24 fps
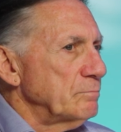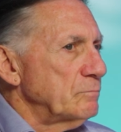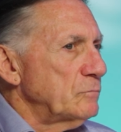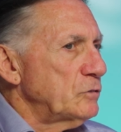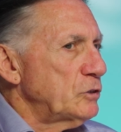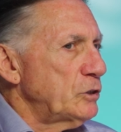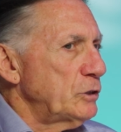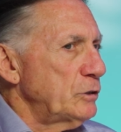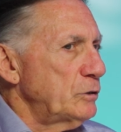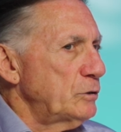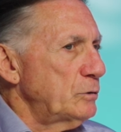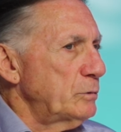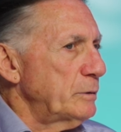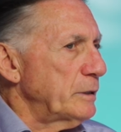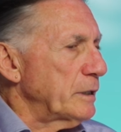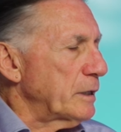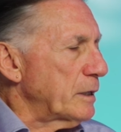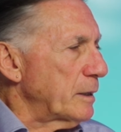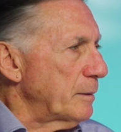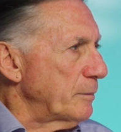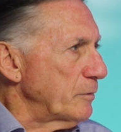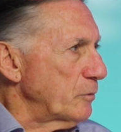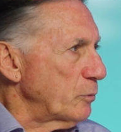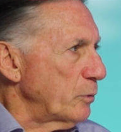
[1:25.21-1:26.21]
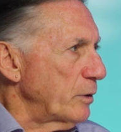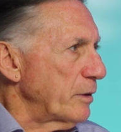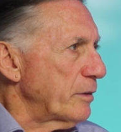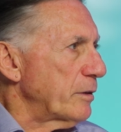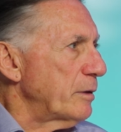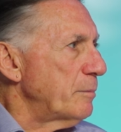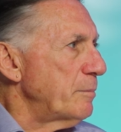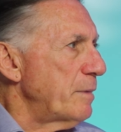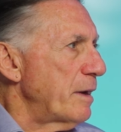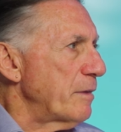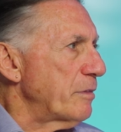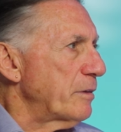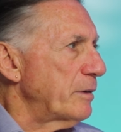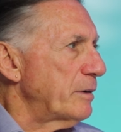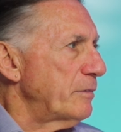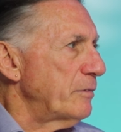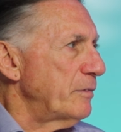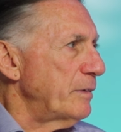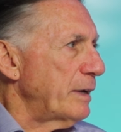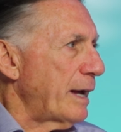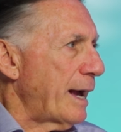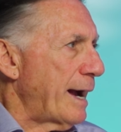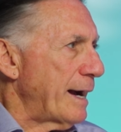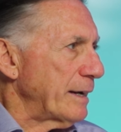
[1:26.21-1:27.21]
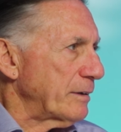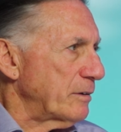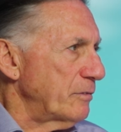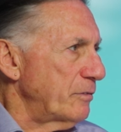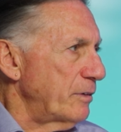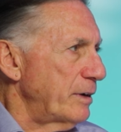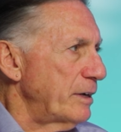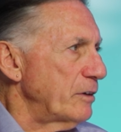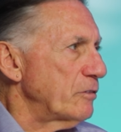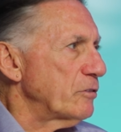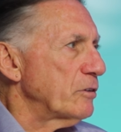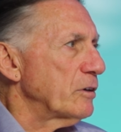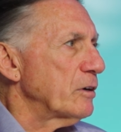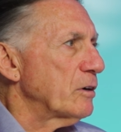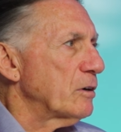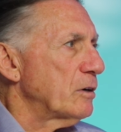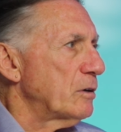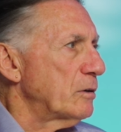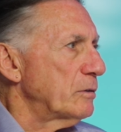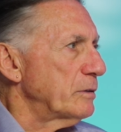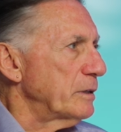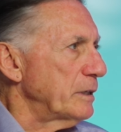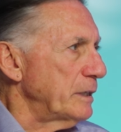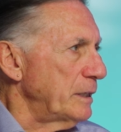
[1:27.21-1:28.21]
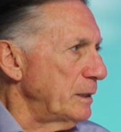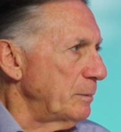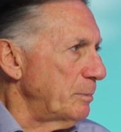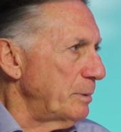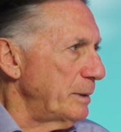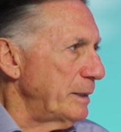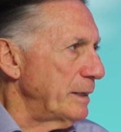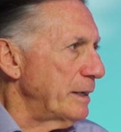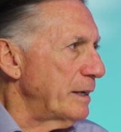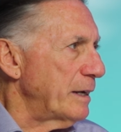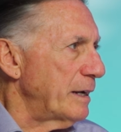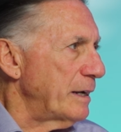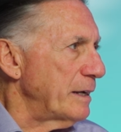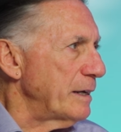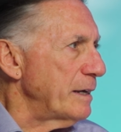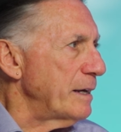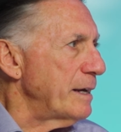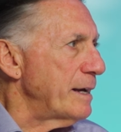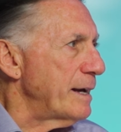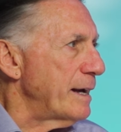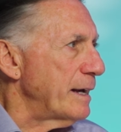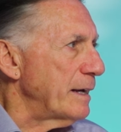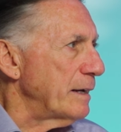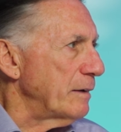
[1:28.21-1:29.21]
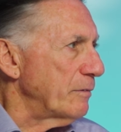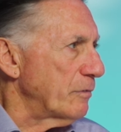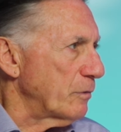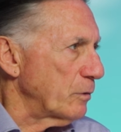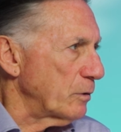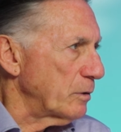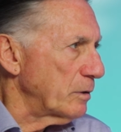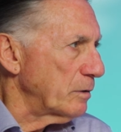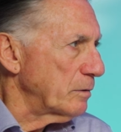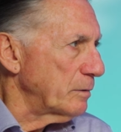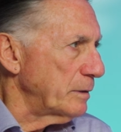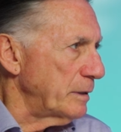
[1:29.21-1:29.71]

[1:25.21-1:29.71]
2, it comes with a method of activation called EPKEA for